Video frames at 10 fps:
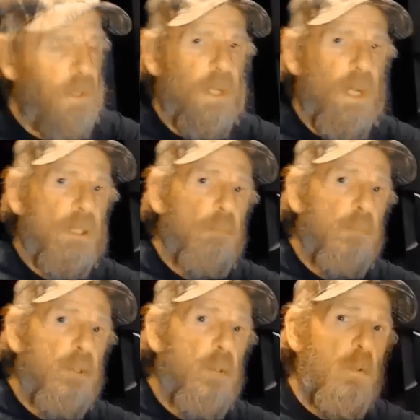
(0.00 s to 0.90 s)
connect up
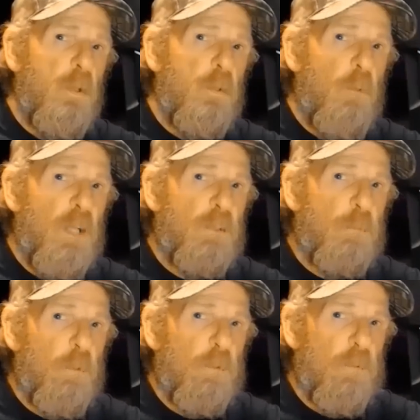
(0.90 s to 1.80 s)
to 200 watts
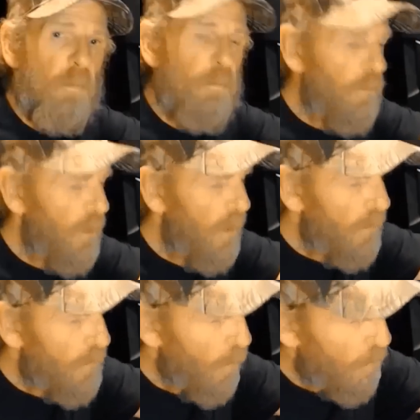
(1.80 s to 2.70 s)
worth of solar